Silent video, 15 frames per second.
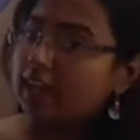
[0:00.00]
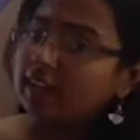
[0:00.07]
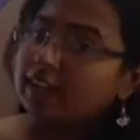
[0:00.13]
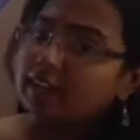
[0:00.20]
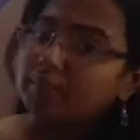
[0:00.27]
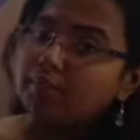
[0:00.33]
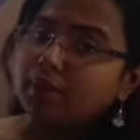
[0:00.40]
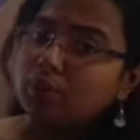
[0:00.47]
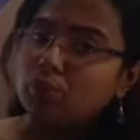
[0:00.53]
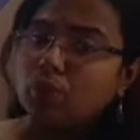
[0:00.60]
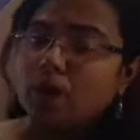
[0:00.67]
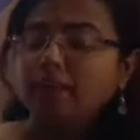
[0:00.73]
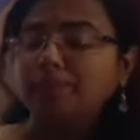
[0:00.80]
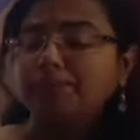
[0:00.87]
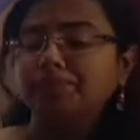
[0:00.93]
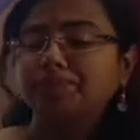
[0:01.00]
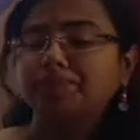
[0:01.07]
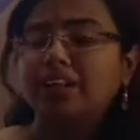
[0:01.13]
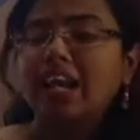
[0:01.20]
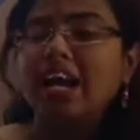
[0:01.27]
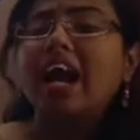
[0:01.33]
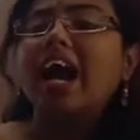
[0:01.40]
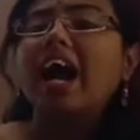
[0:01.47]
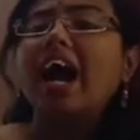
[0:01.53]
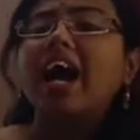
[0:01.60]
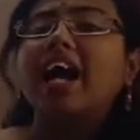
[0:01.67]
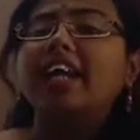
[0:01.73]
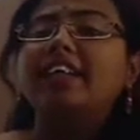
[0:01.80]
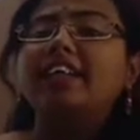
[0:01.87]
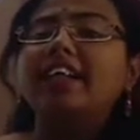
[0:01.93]
Number 1,
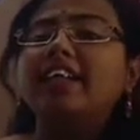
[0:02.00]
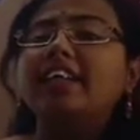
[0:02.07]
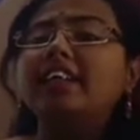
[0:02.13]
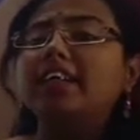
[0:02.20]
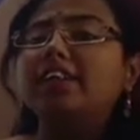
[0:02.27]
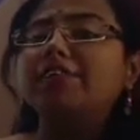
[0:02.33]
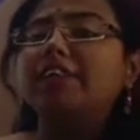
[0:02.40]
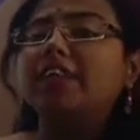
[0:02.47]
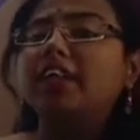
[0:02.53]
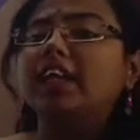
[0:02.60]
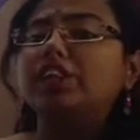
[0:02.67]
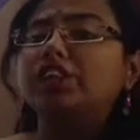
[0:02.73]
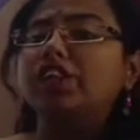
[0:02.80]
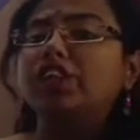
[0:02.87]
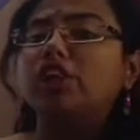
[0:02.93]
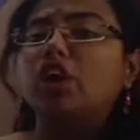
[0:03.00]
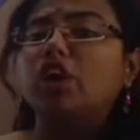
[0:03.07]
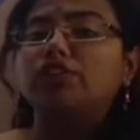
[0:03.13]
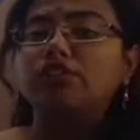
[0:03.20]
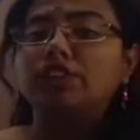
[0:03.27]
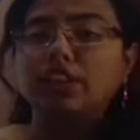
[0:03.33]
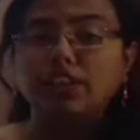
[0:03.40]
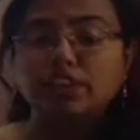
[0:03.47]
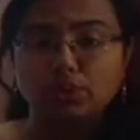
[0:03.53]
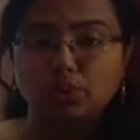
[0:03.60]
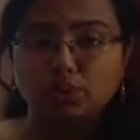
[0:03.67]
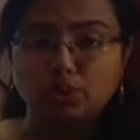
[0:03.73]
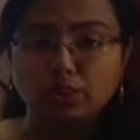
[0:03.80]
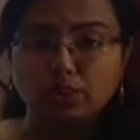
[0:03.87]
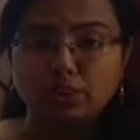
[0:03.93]
identification of the
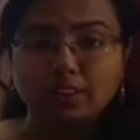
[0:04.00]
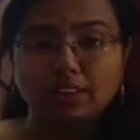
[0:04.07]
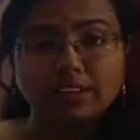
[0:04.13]
resource.